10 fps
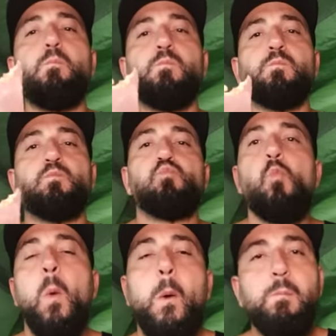Mm.
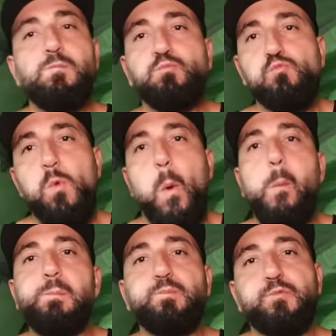
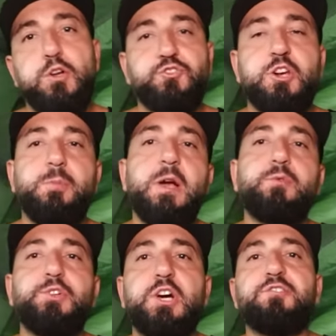I'll check back
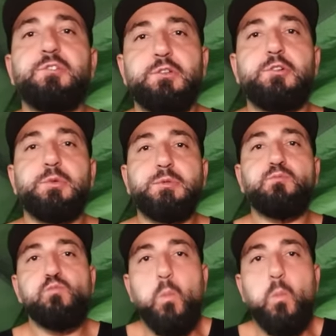with you guys in a little bit.